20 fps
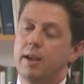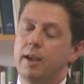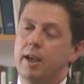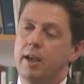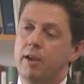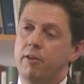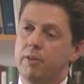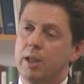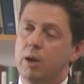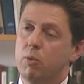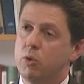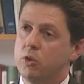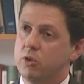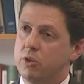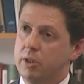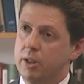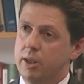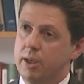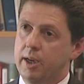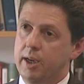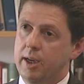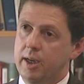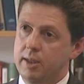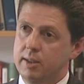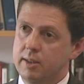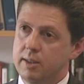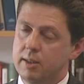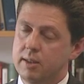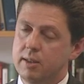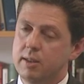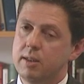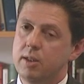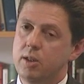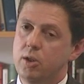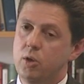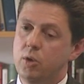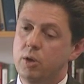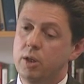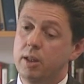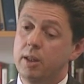If that wasn't the case,
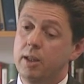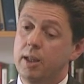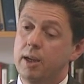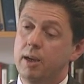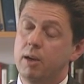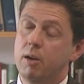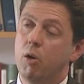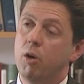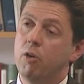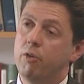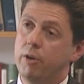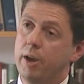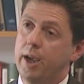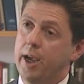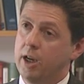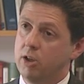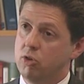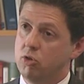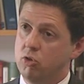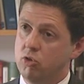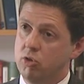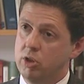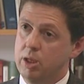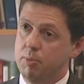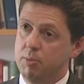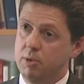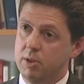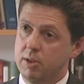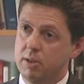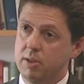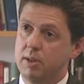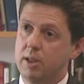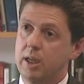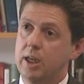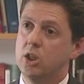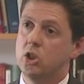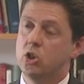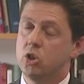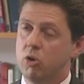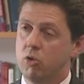you can then offer extra treatment,
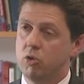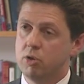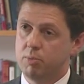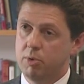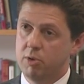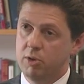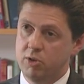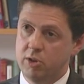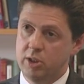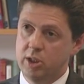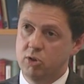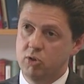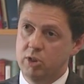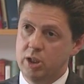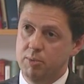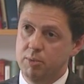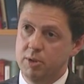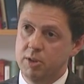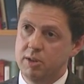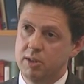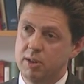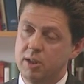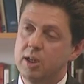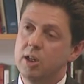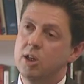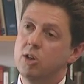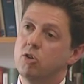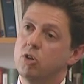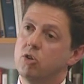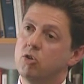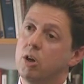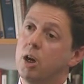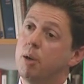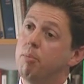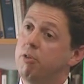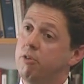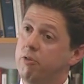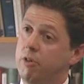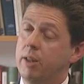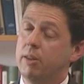insurance policy treatment, to try and
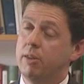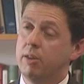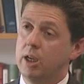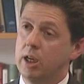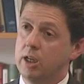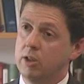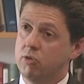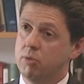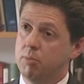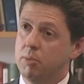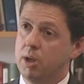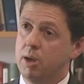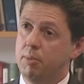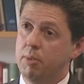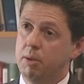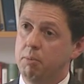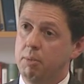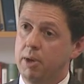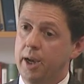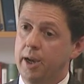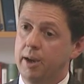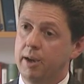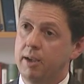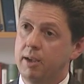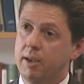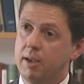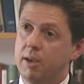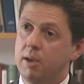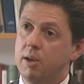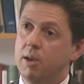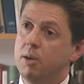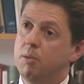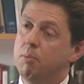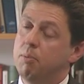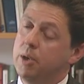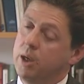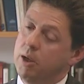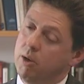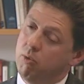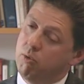prevent things from coming back,
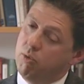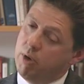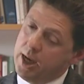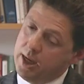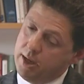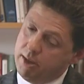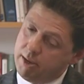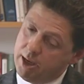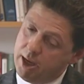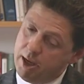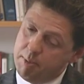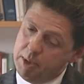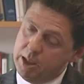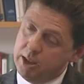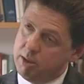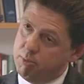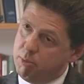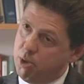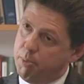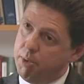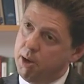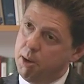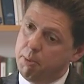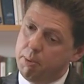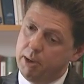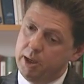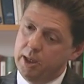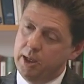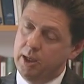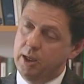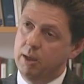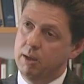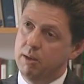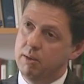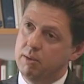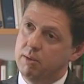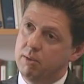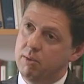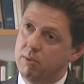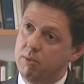be it radiotherapy to mop up any
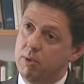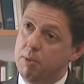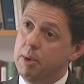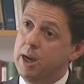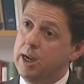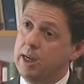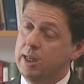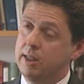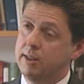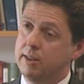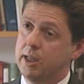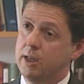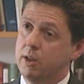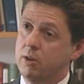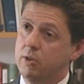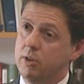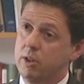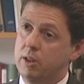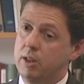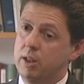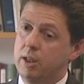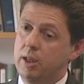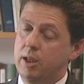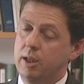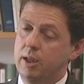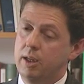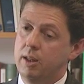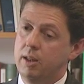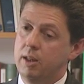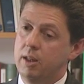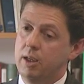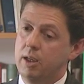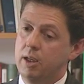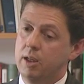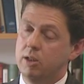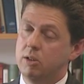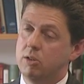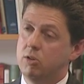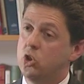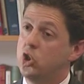remaining cells in the
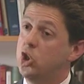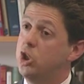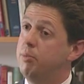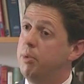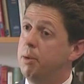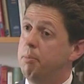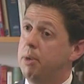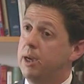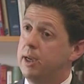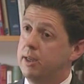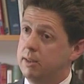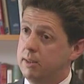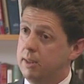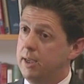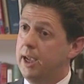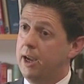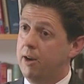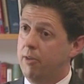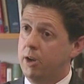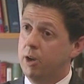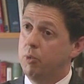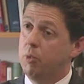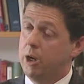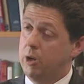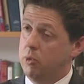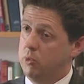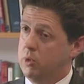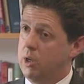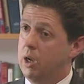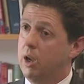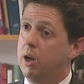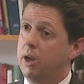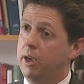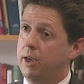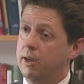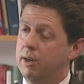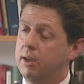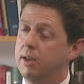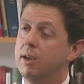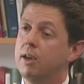tumour bed area where it was
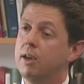lying,